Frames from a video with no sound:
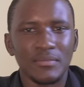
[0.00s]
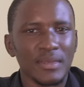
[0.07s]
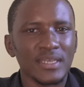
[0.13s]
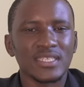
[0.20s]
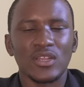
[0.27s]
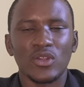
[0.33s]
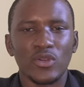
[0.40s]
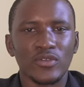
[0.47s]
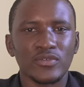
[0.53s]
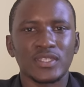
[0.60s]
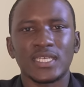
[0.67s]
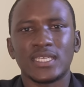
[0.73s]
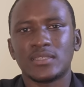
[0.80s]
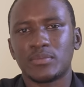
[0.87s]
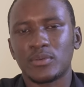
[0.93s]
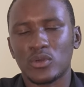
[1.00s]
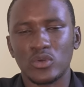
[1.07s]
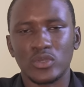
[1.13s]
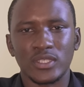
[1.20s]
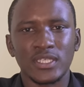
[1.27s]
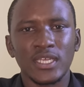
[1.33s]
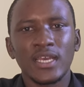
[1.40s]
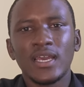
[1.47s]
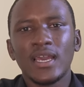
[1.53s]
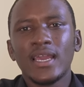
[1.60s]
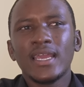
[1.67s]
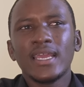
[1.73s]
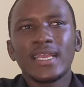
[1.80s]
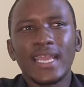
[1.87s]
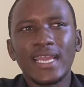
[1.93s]
It makes a lot of sense, because
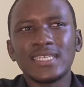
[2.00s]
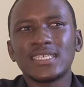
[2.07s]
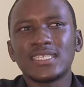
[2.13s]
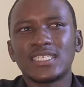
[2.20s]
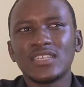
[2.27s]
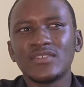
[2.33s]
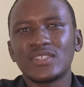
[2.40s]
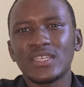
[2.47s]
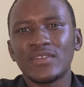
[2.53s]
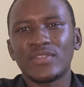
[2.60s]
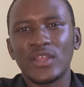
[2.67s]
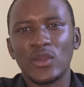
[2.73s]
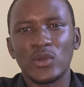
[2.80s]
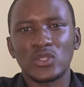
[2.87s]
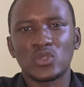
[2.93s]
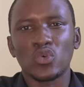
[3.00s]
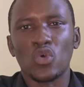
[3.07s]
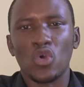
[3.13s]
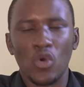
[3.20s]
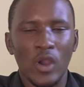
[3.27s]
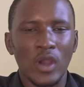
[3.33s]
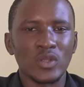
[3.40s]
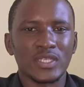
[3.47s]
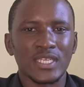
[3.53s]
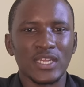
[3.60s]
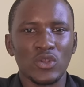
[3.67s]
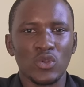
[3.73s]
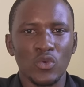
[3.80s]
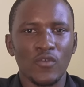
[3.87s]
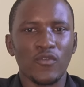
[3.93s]
Kaizer Chiefs, if they were to go out
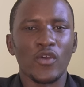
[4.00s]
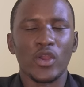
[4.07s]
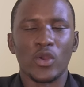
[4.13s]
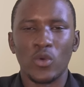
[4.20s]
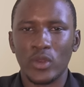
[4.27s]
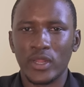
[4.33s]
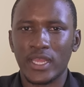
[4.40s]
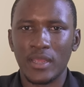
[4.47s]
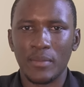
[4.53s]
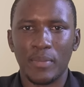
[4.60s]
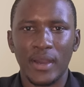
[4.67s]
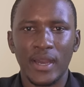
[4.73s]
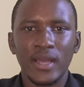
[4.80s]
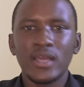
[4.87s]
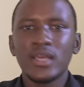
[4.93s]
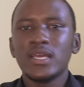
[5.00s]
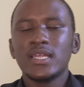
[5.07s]
and look for a goalkeeper,